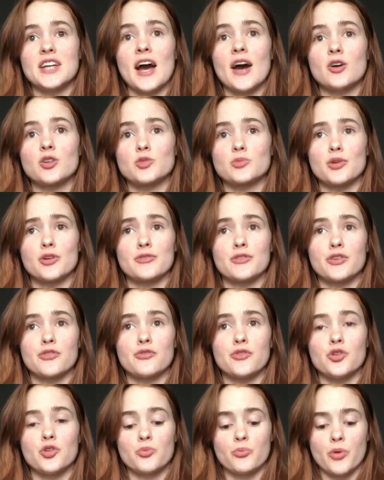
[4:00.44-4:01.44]
house, perfect
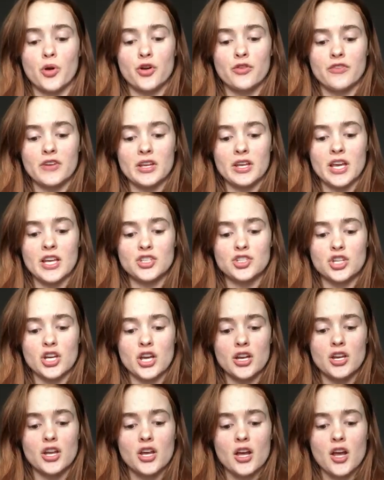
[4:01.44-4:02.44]
food, perfect
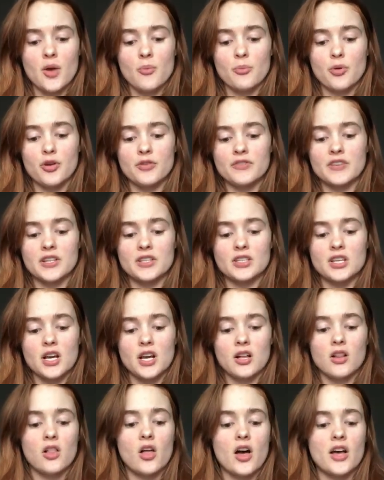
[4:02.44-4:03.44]
kitchen, perfect
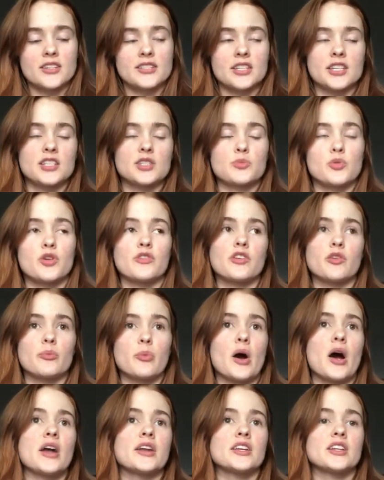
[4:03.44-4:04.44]
closets, perfect
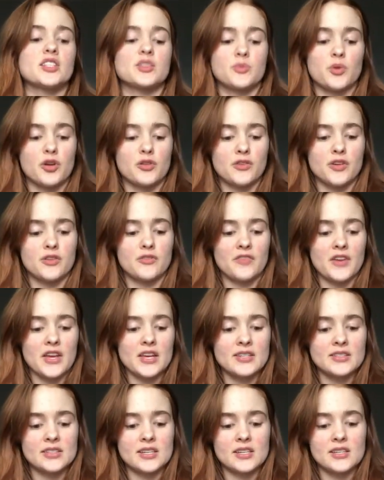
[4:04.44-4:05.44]
bodies, perfect
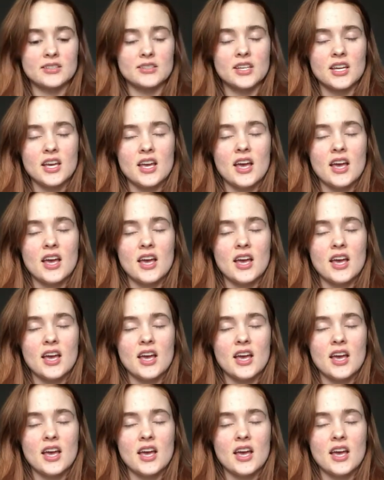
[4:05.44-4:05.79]
faces.